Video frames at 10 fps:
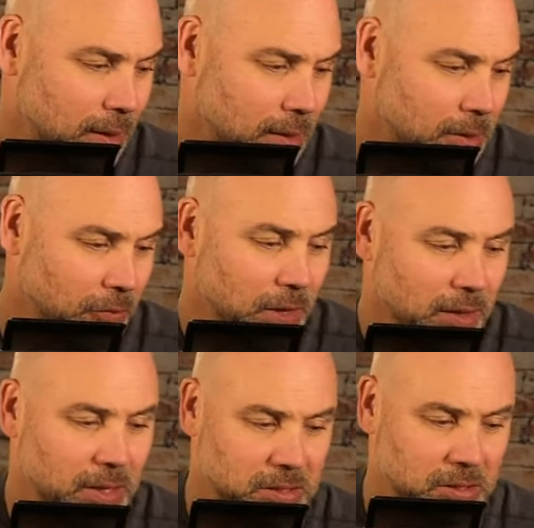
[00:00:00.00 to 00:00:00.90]
you know, thinking
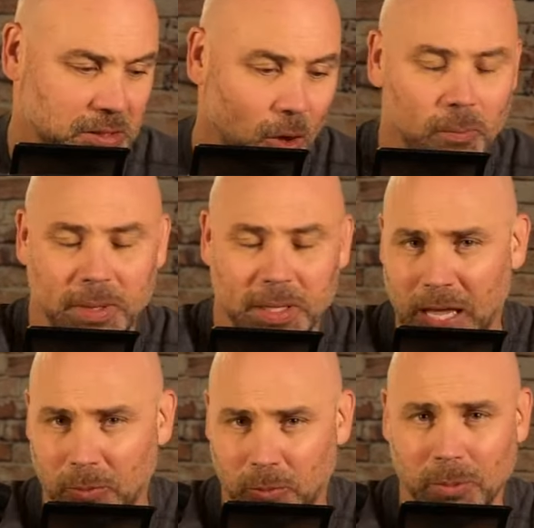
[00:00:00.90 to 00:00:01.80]
this the Ole Miss
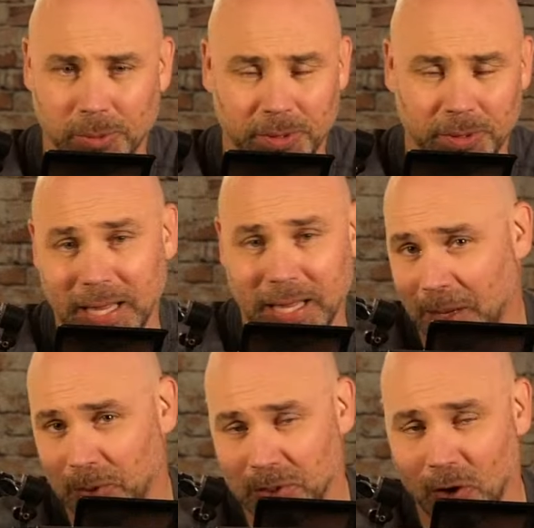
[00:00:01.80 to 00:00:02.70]
game was probably the last time
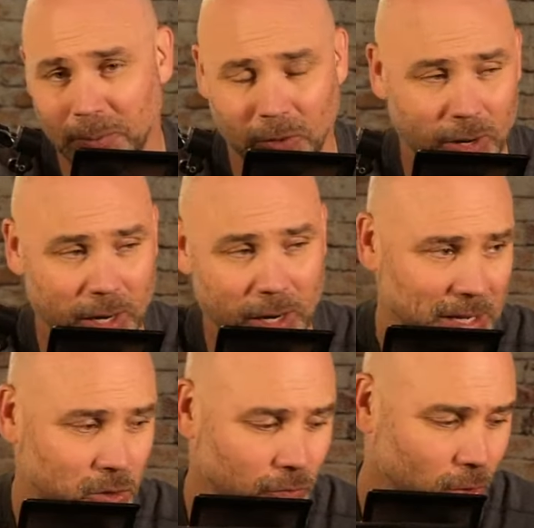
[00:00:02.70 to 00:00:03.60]
we saw him in a
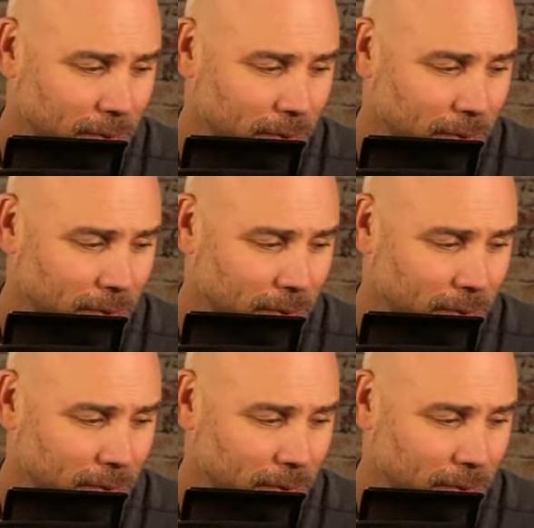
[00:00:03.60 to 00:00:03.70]
Razorback uniform.